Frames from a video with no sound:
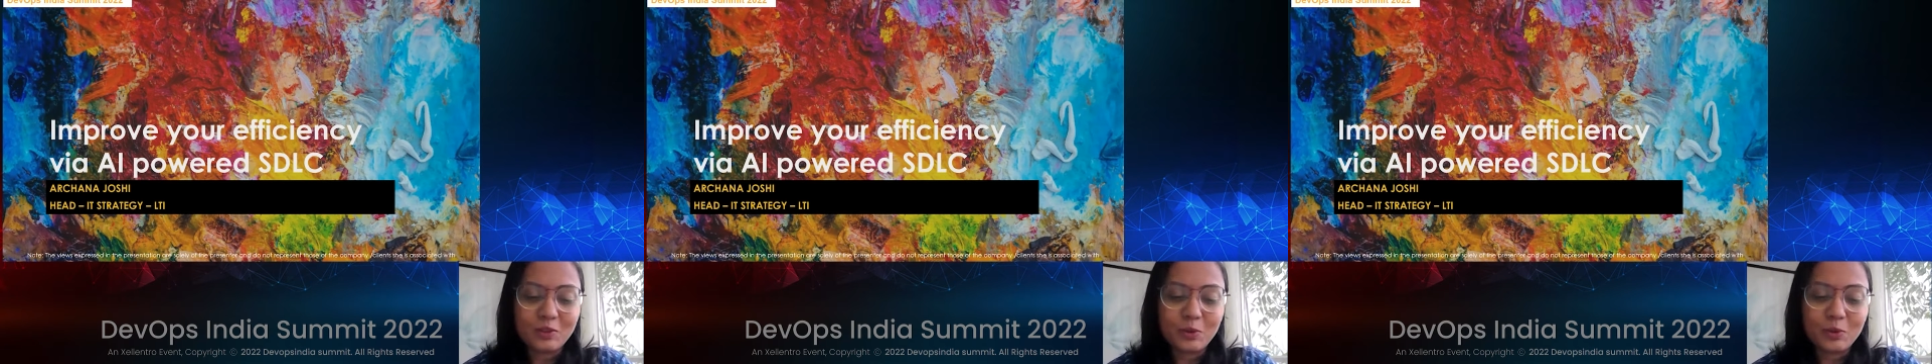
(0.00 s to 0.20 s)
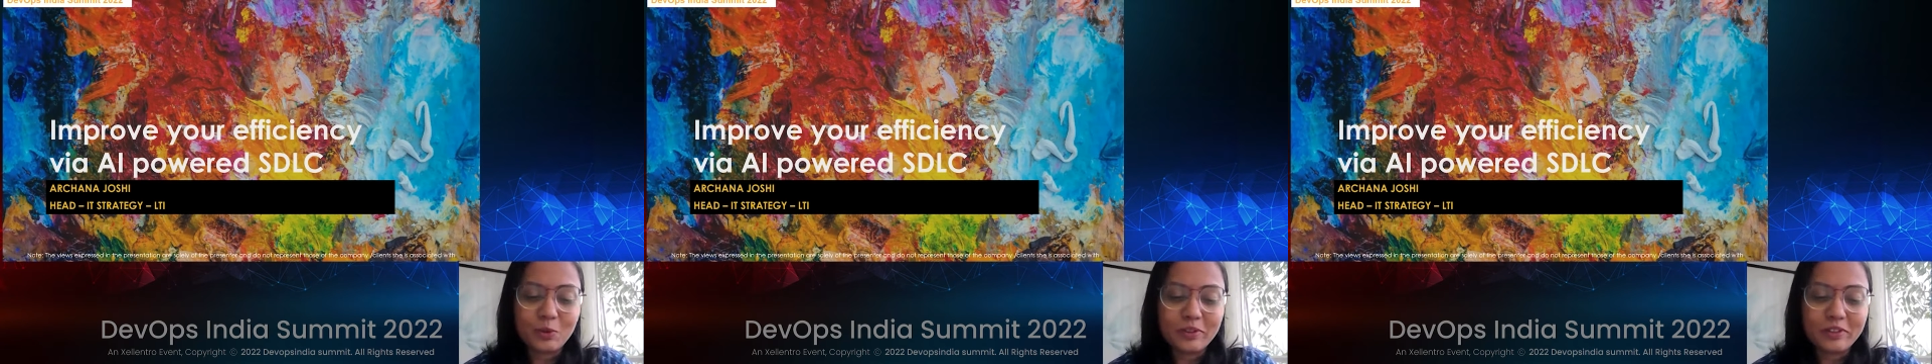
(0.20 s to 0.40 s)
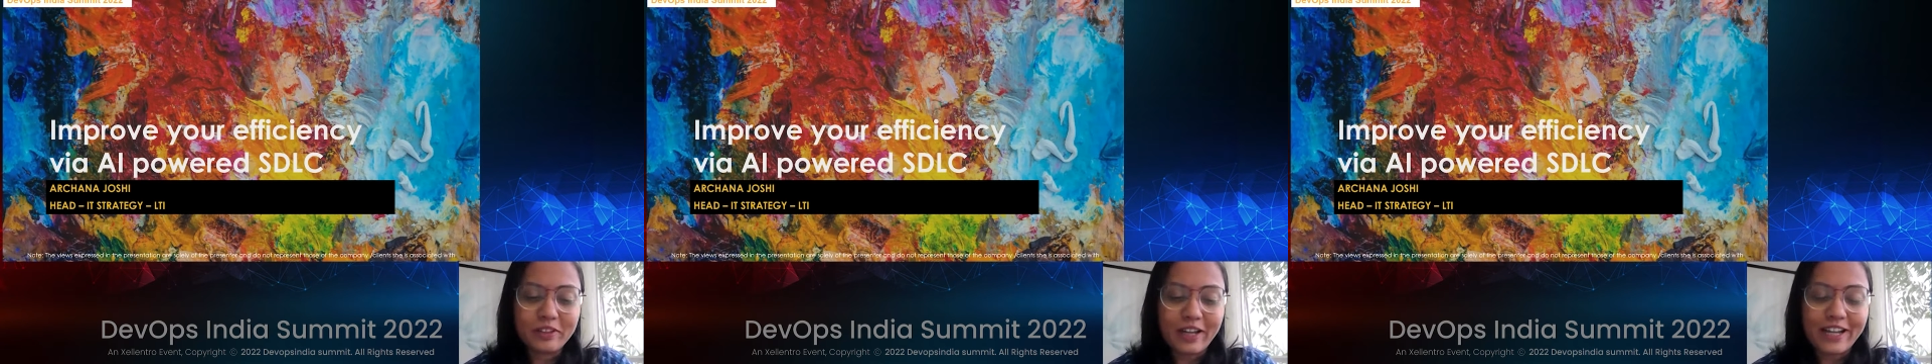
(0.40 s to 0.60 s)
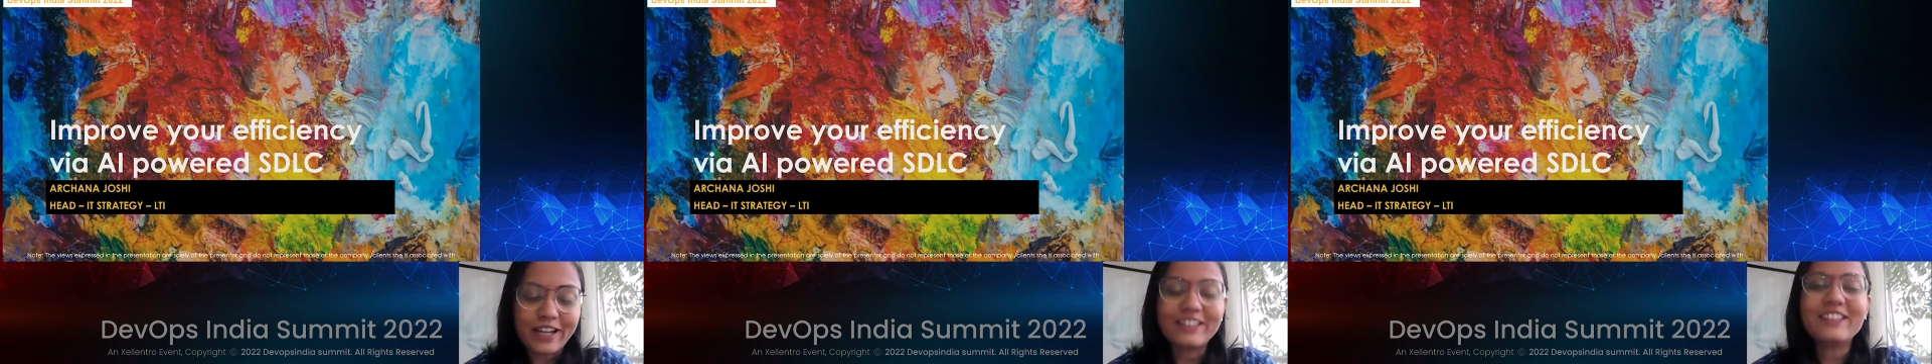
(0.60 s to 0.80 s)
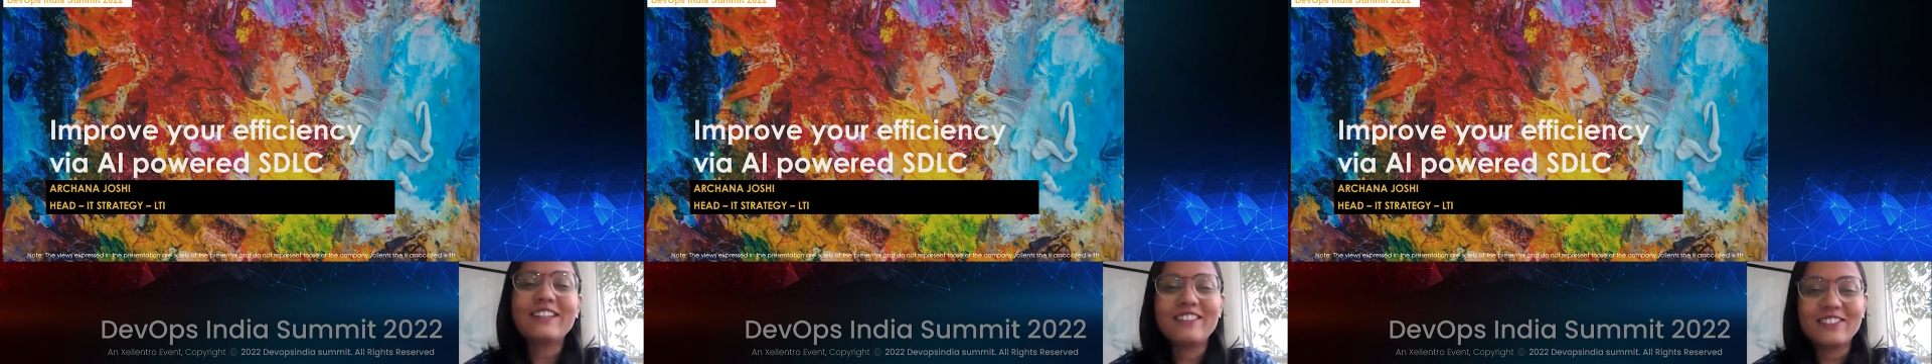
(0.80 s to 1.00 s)
whole
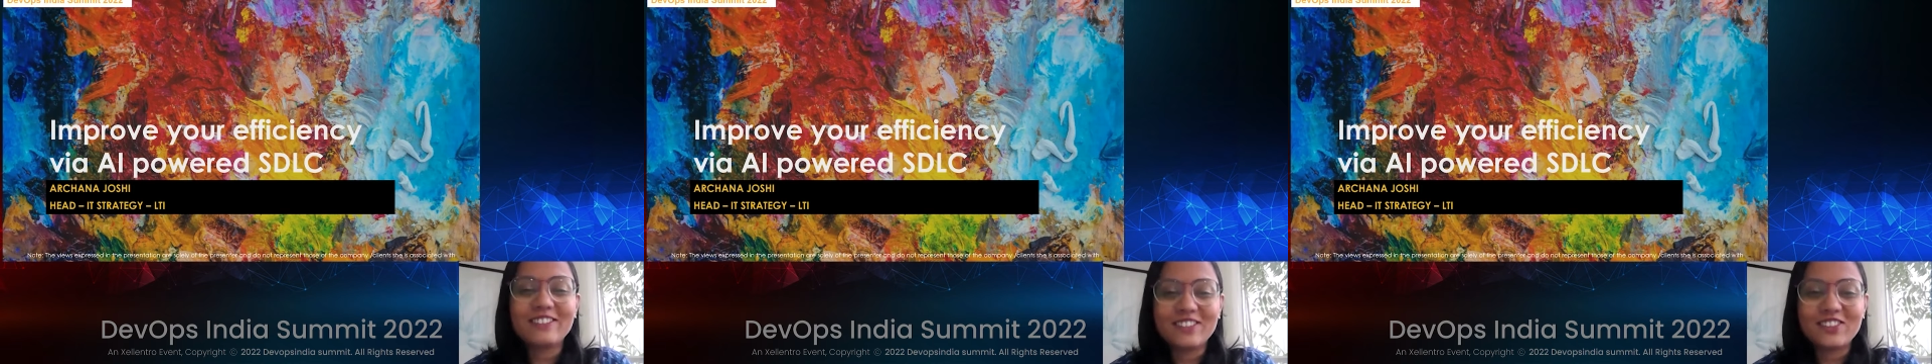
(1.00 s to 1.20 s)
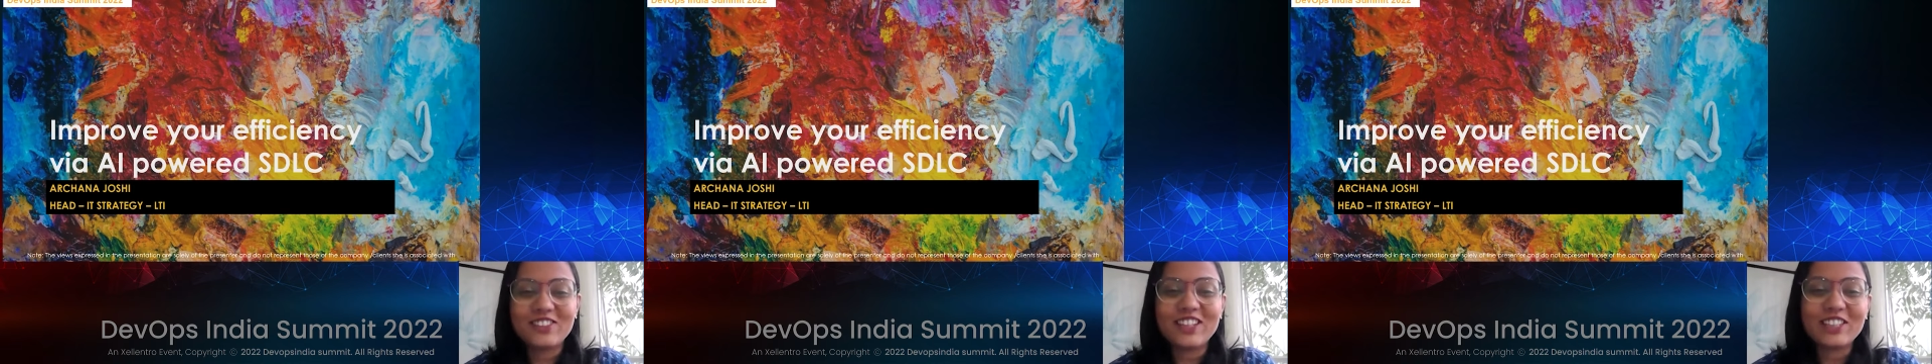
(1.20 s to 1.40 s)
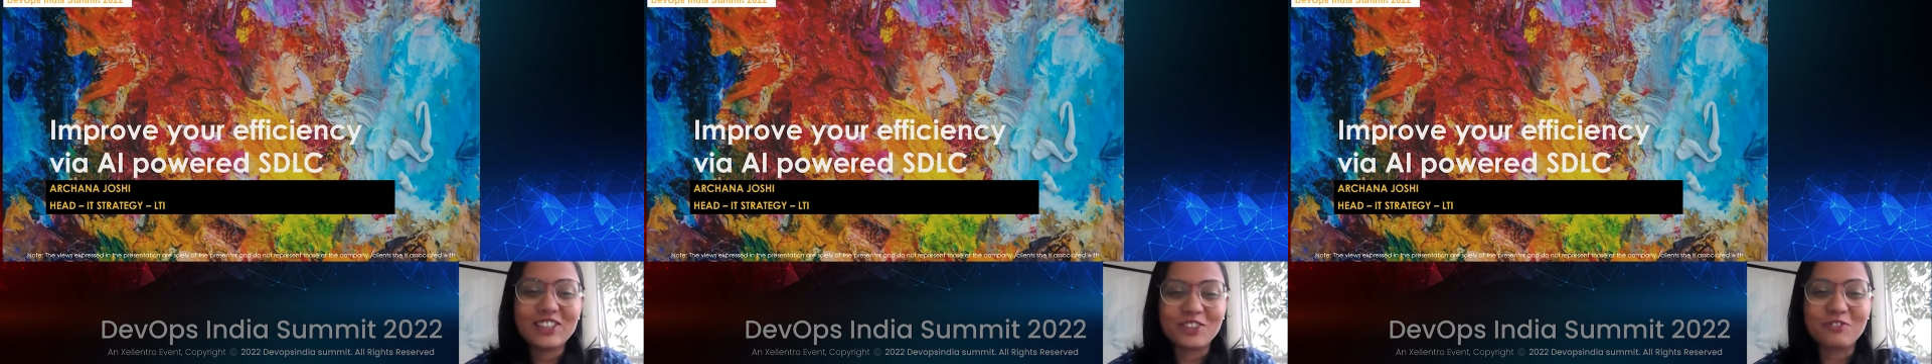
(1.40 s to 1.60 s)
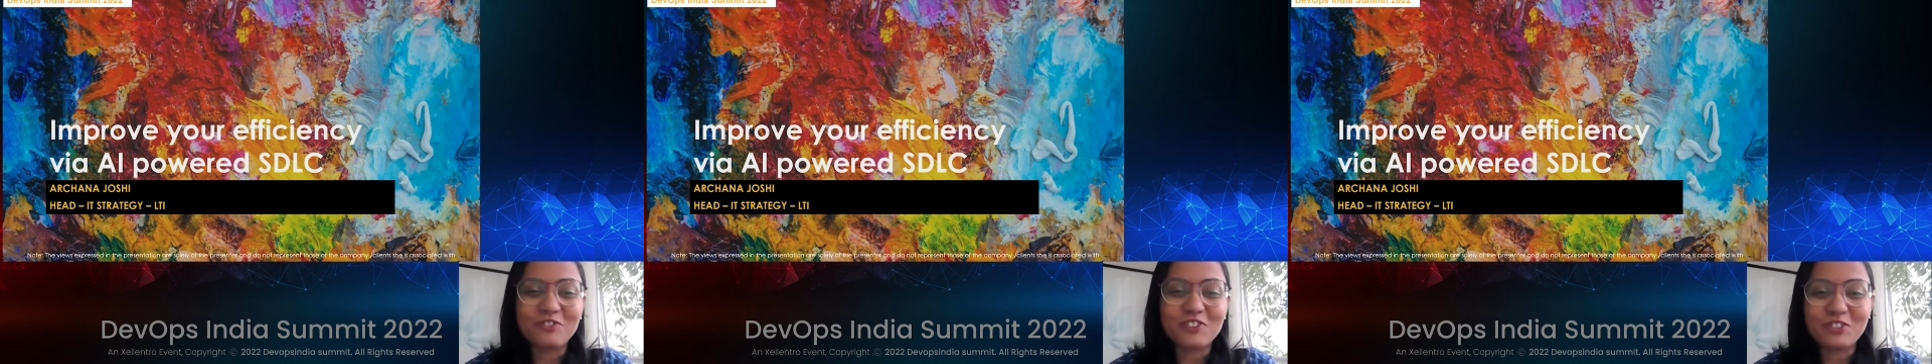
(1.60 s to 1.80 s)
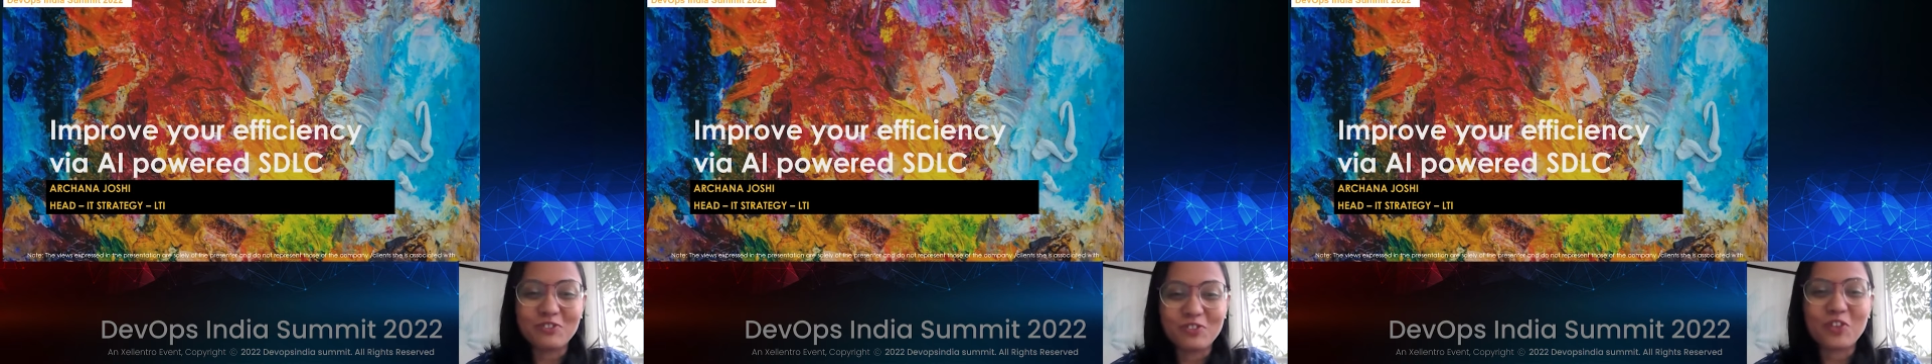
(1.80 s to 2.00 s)
IT industry has shifted